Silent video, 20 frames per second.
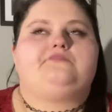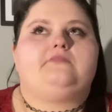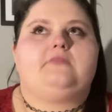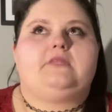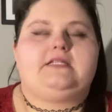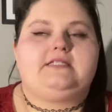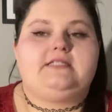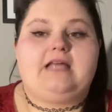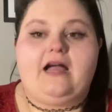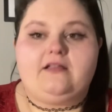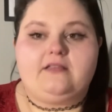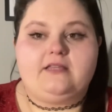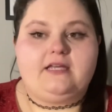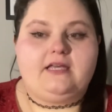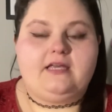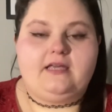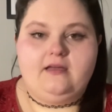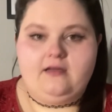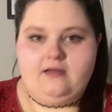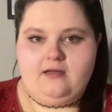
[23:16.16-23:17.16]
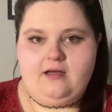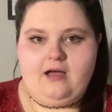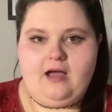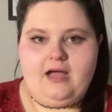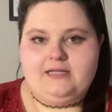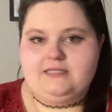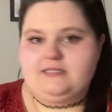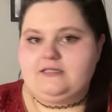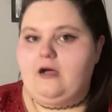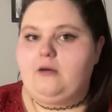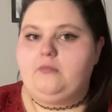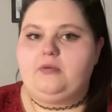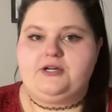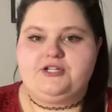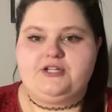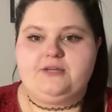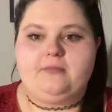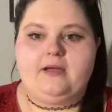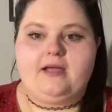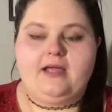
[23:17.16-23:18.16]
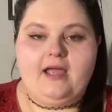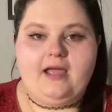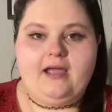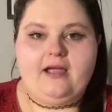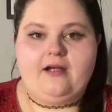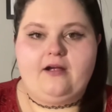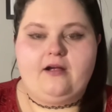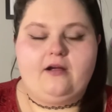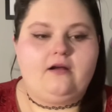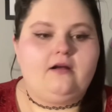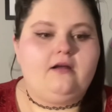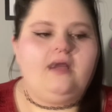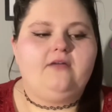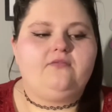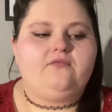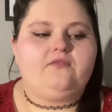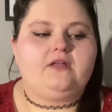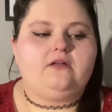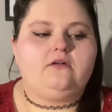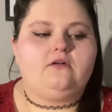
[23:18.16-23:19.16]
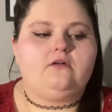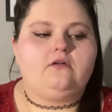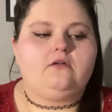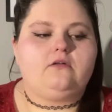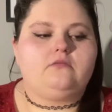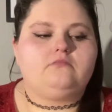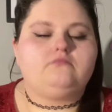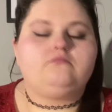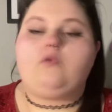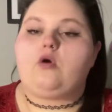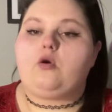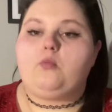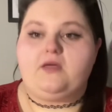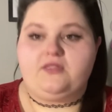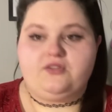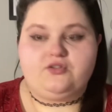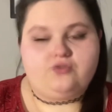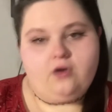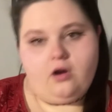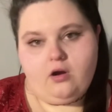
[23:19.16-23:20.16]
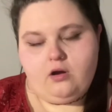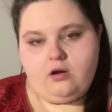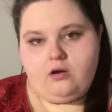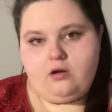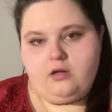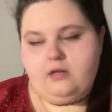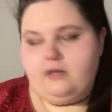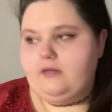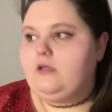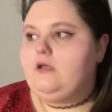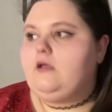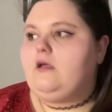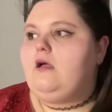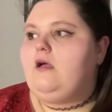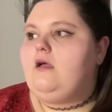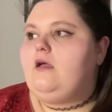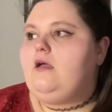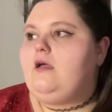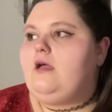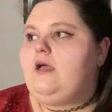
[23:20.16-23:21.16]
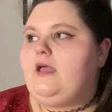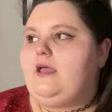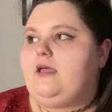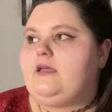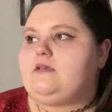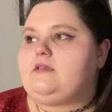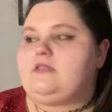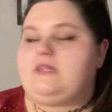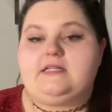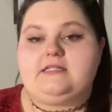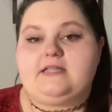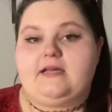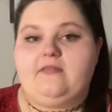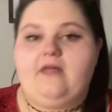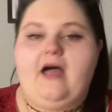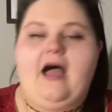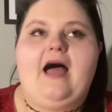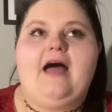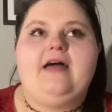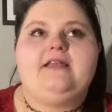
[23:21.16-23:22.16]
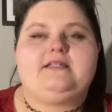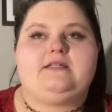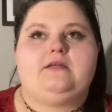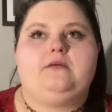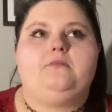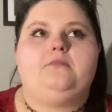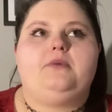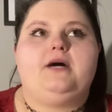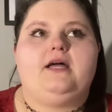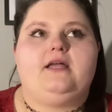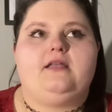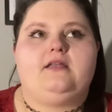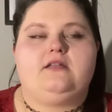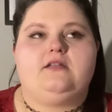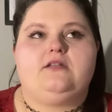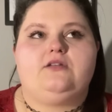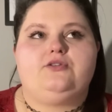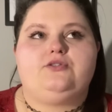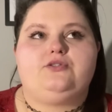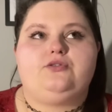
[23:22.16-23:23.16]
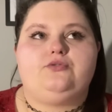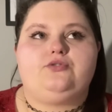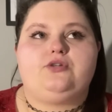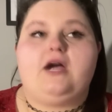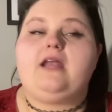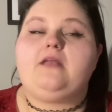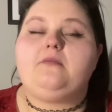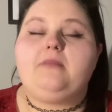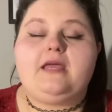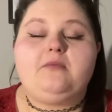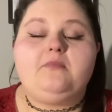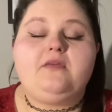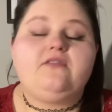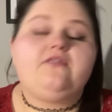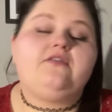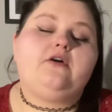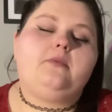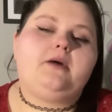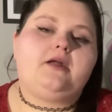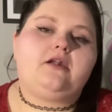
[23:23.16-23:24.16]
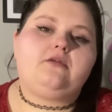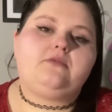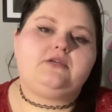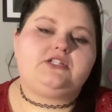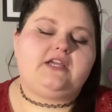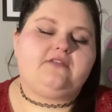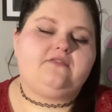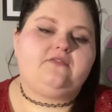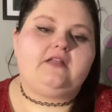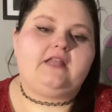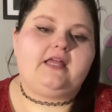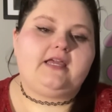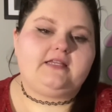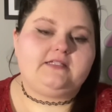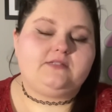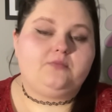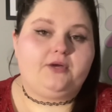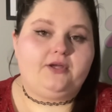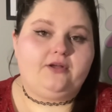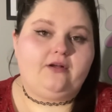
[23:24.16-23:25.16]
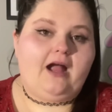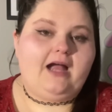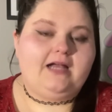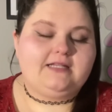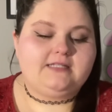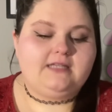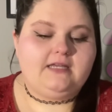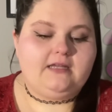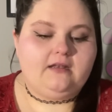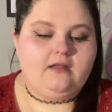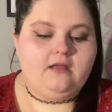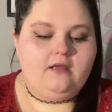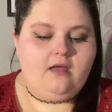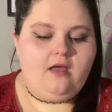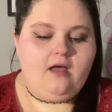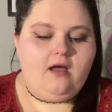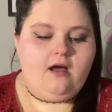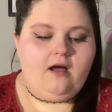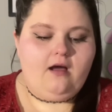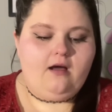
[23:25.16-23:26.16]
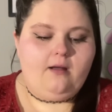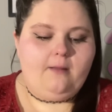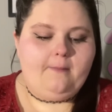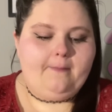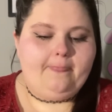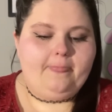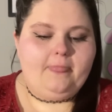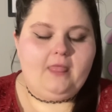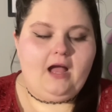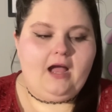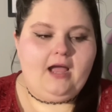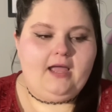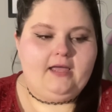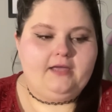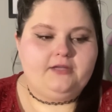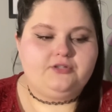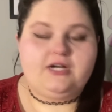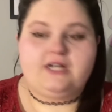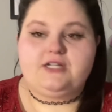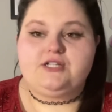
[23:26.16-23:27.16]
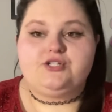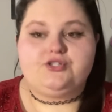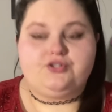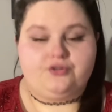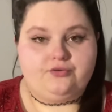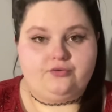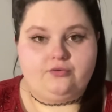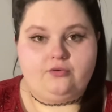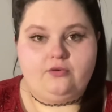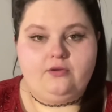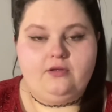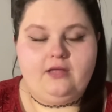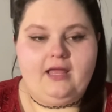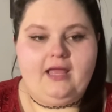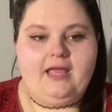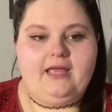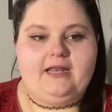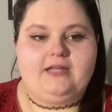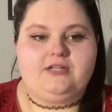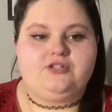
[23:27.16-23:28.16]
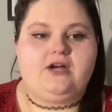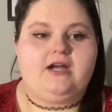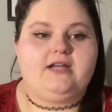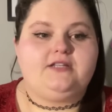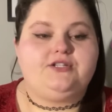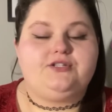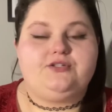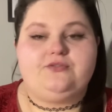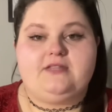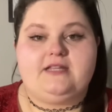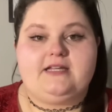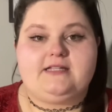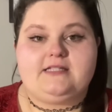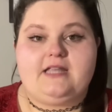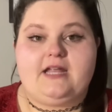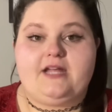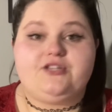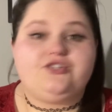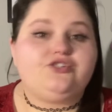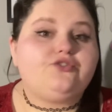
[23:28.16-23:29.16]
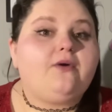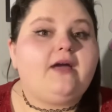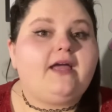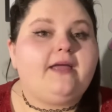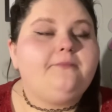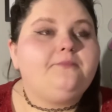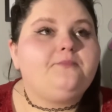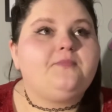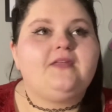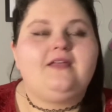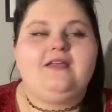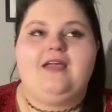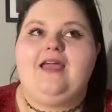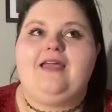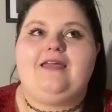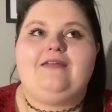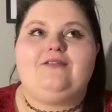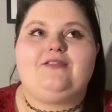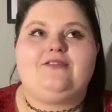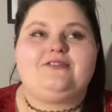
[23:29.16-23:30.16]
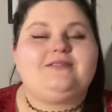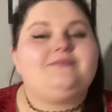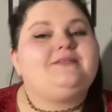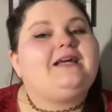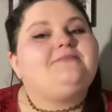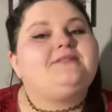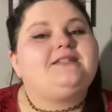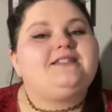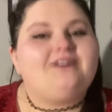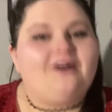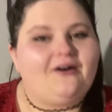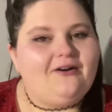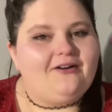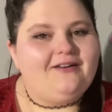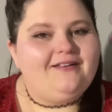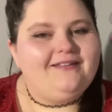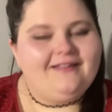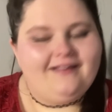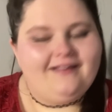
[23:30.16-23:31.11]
sadly, I stop brushing my hair. I feel more withdrawn and things like that. But to try to make me feel better, which I feel like is what you're asking, I try to journal and I try to do things that I enjoy, even though sometimes it's hard,